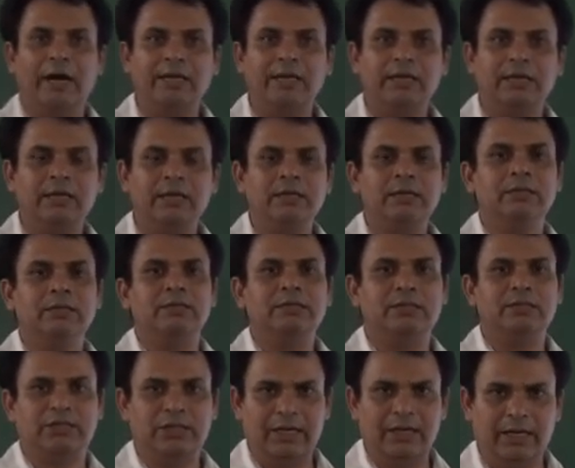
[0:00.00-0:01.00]
y,
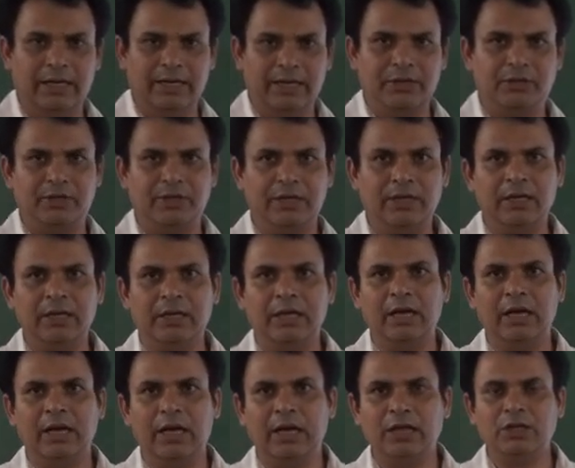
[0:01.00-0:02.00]
z and
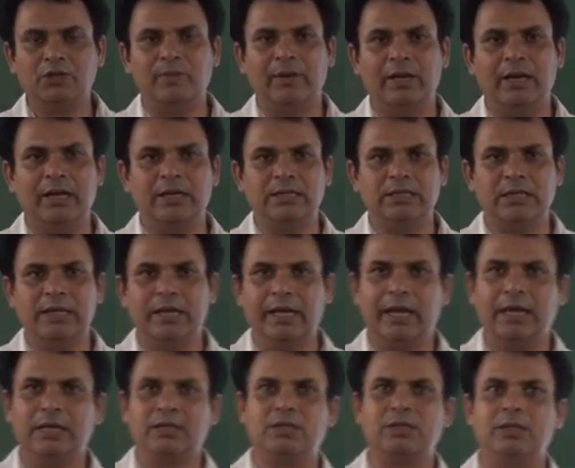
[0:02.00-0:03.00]
t, as well
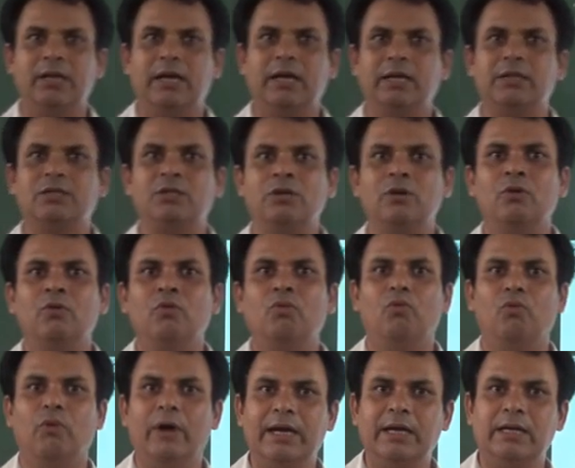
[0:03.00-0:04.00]
as x
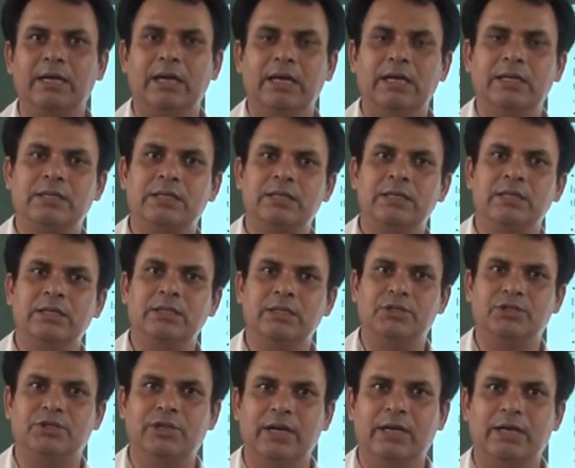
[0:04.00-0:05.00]
dash, y dash,
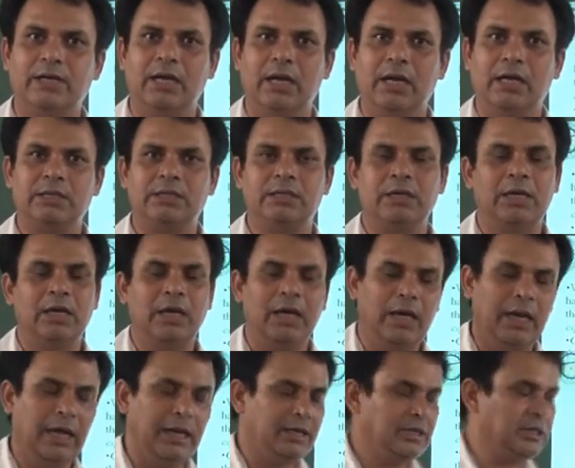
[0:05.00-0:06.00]
z dash
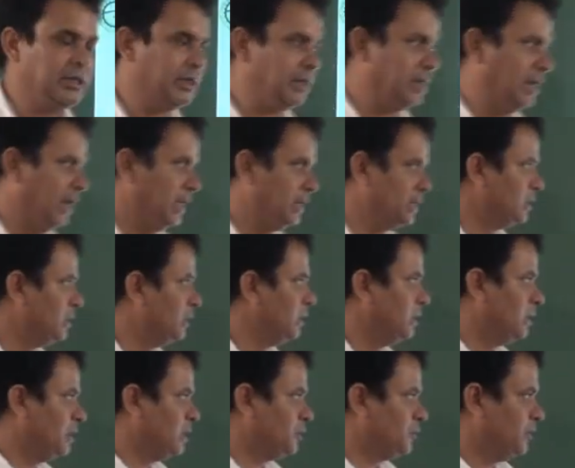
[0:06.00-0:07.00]
and t
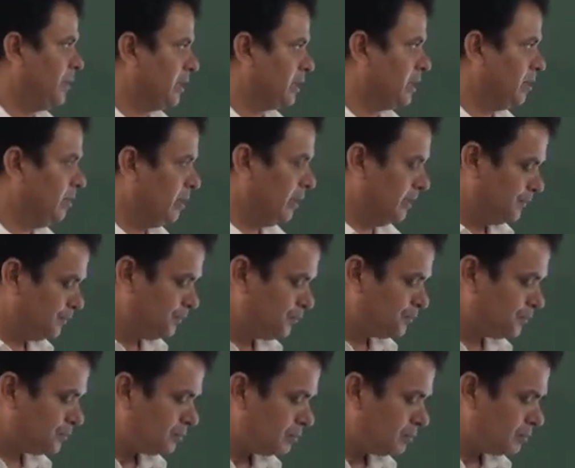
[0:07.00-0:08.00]
dash respectively.